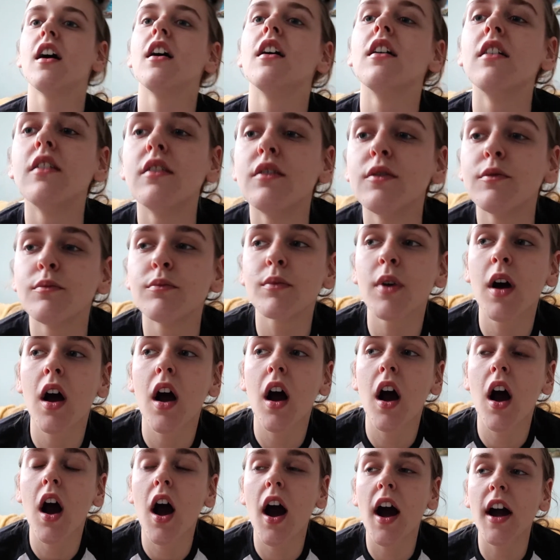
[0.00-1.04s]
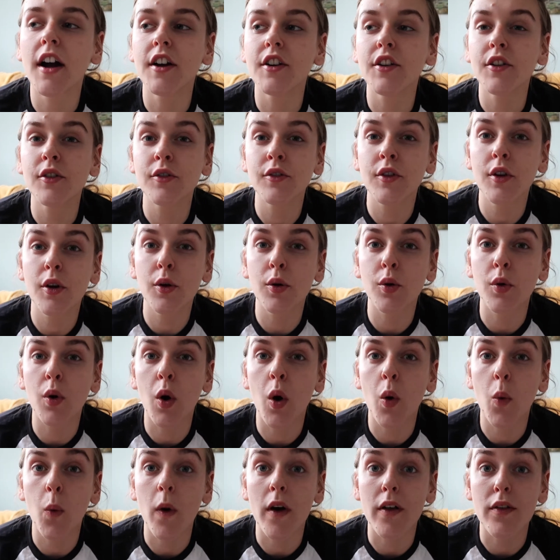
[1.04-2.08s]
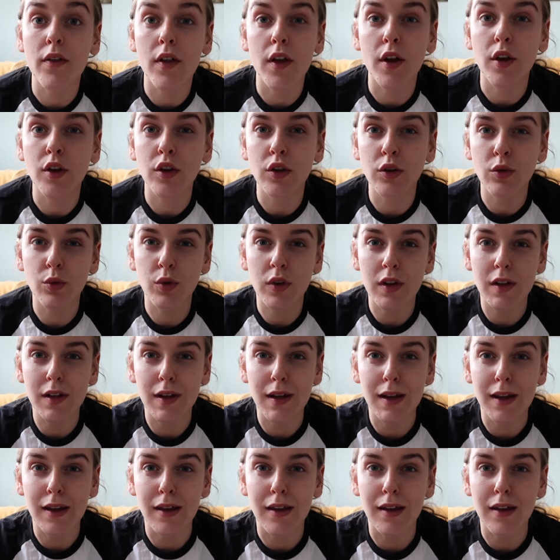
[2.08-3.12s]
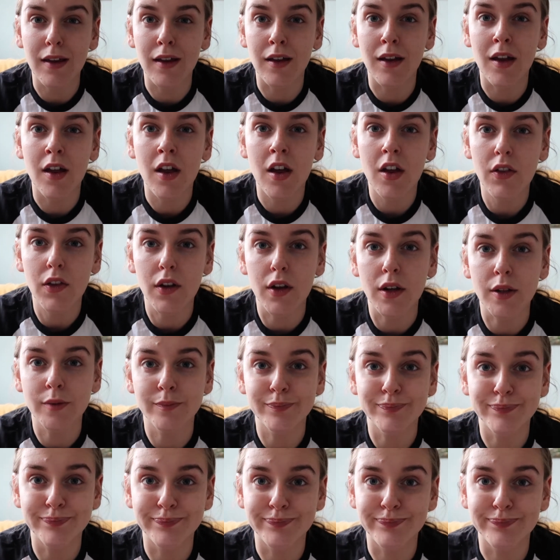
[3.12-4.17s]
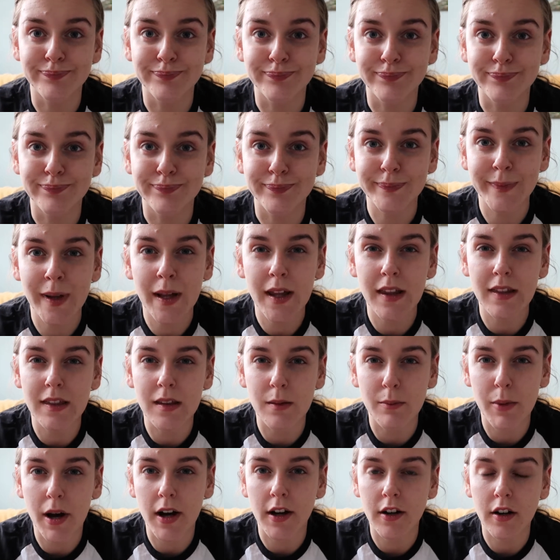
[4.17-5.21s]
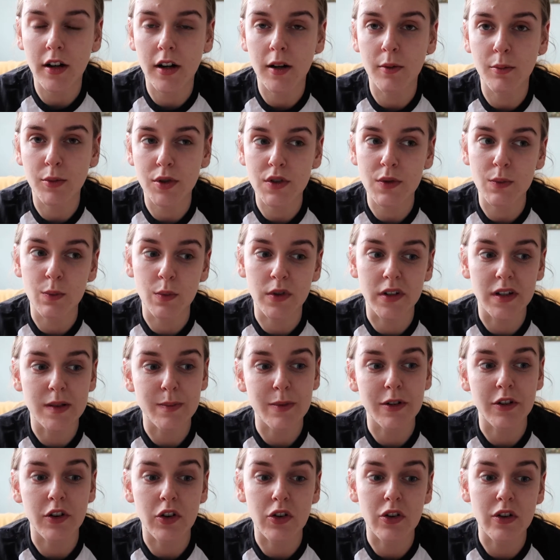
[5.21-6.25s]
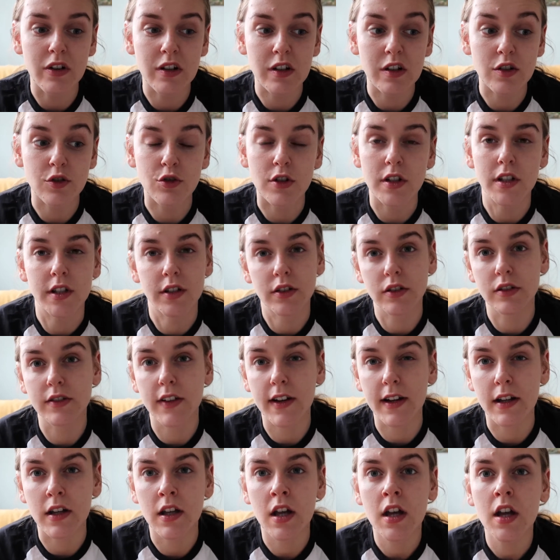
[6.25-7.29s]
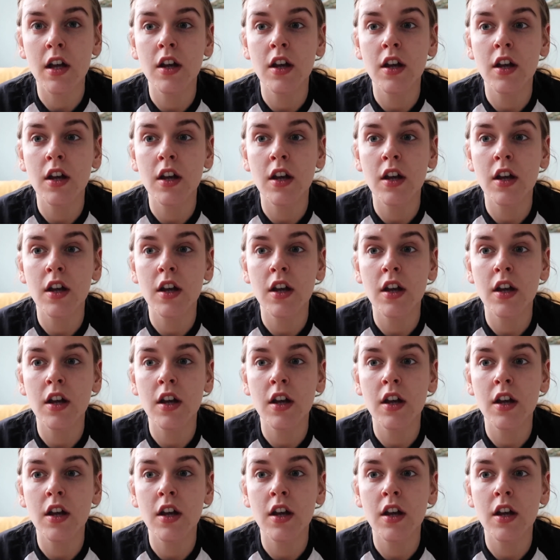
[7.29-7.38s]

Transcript: I don't know whether you can hear the in the background, but someone's been cutting a tree all day.